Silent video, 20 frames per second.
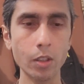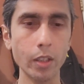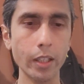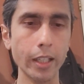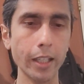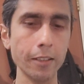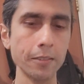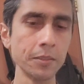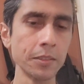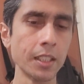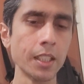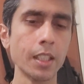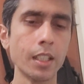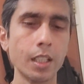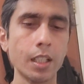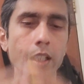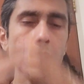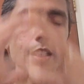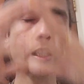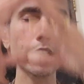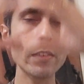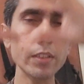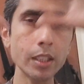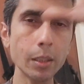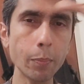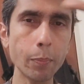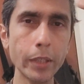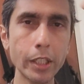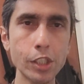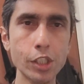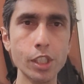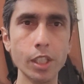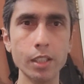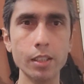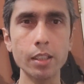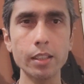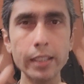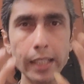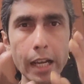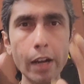Okay, given the picture,
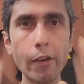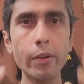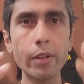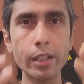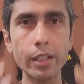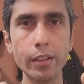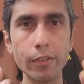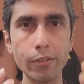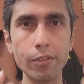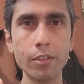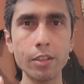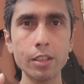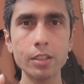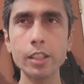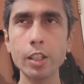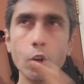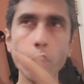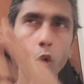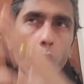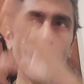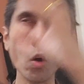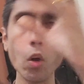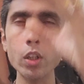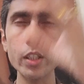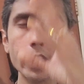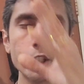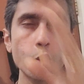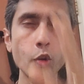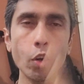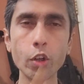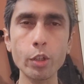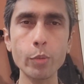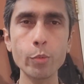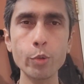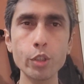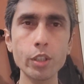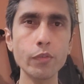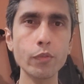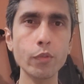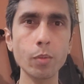the narrative that all that
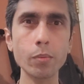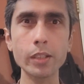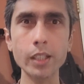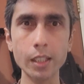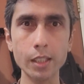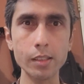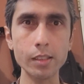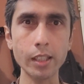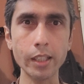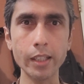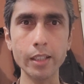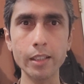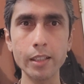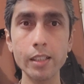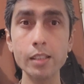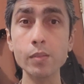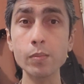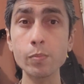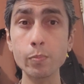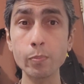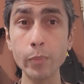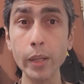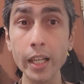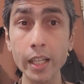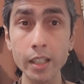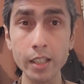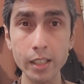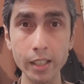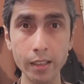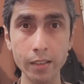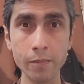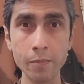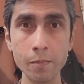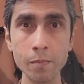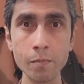contribution from the other side is painting,